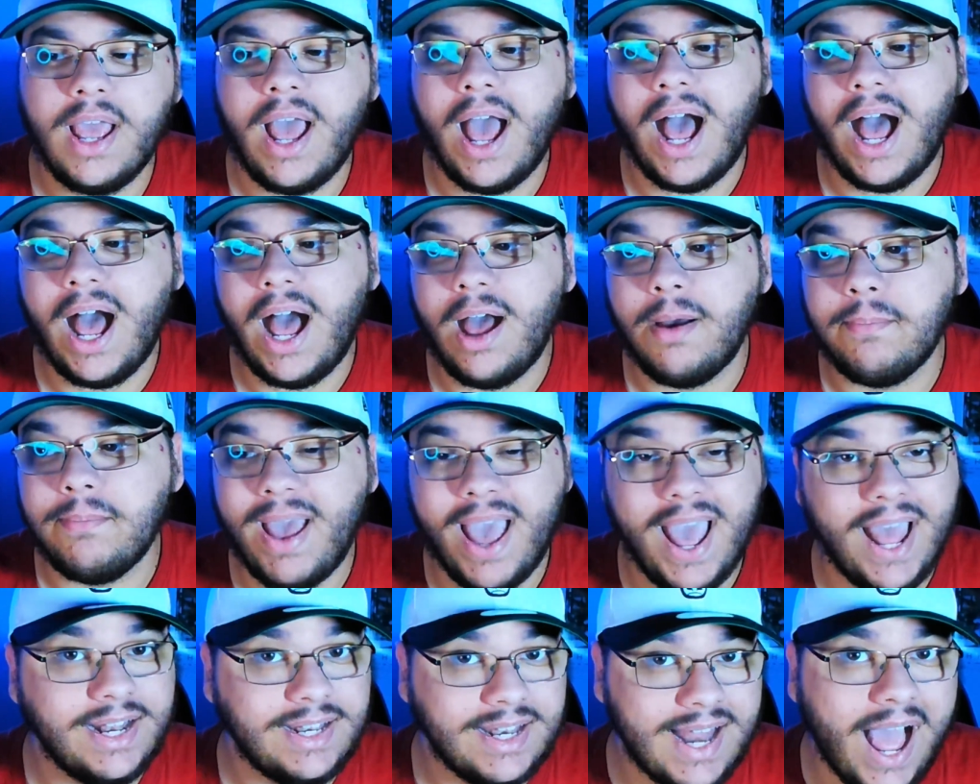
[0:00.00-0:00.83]
Um,
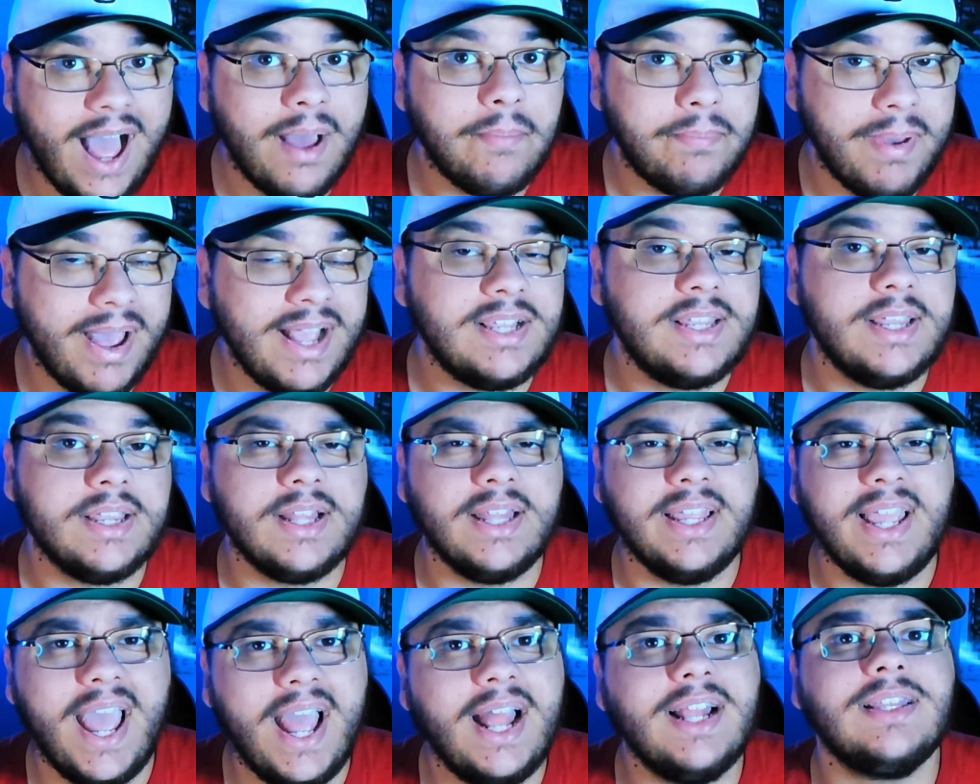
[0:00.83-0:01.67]
and that
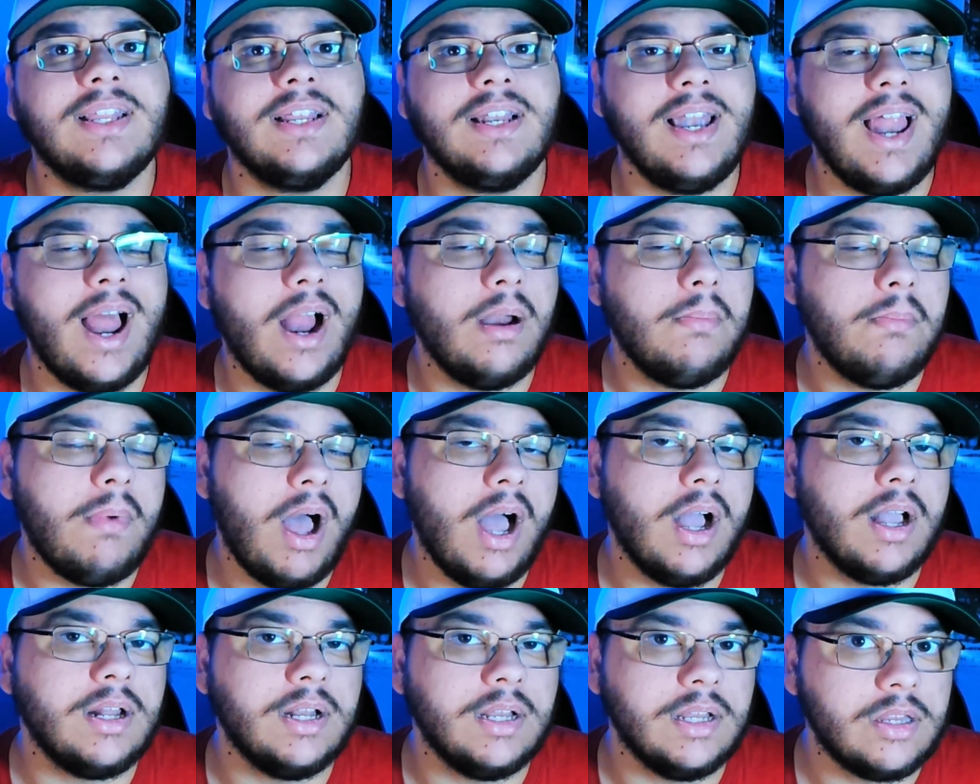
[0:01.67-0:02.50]
basically ended Larry
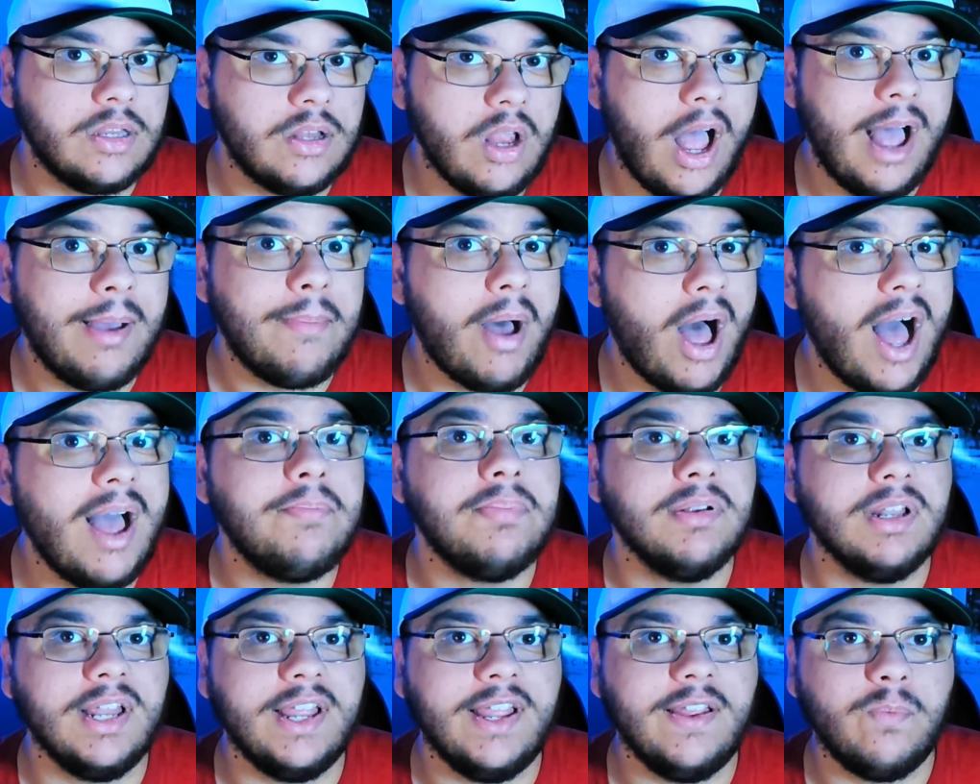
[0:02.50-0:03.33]
Markkanen's time, I
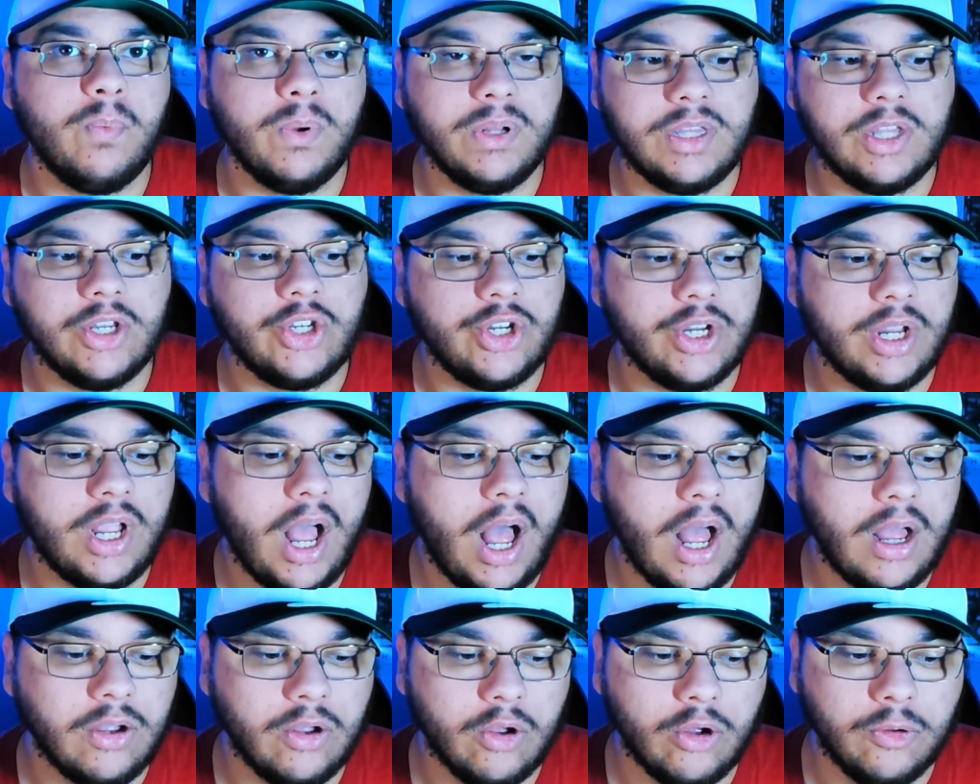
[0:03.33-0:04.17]
believe, with the
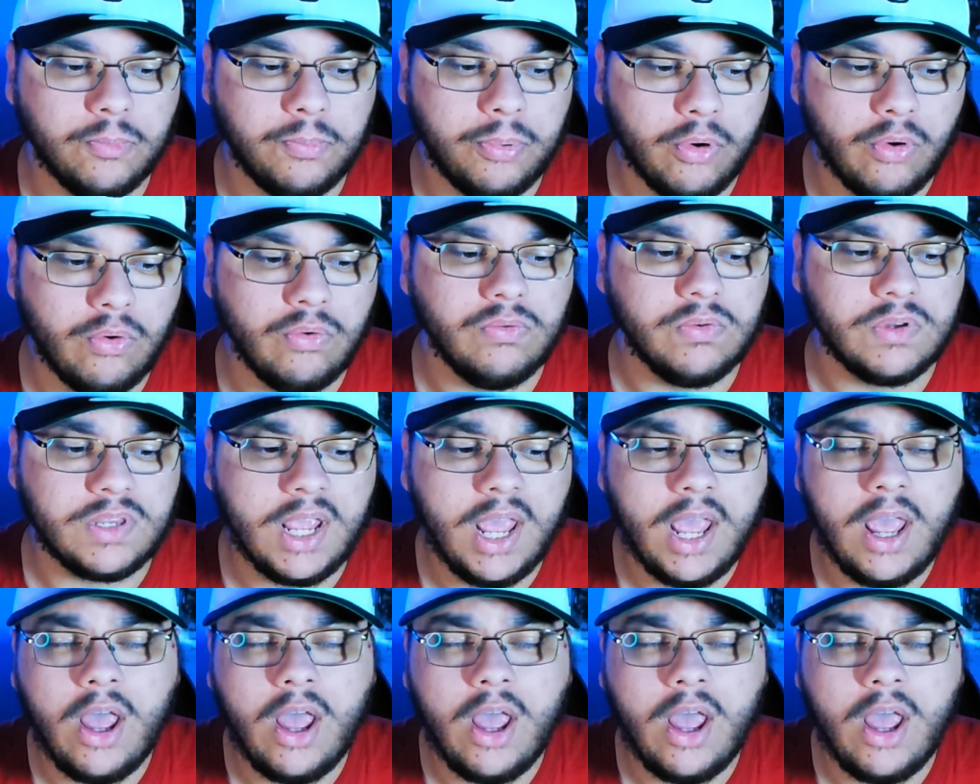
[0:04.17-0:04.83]
Chicago Bulls.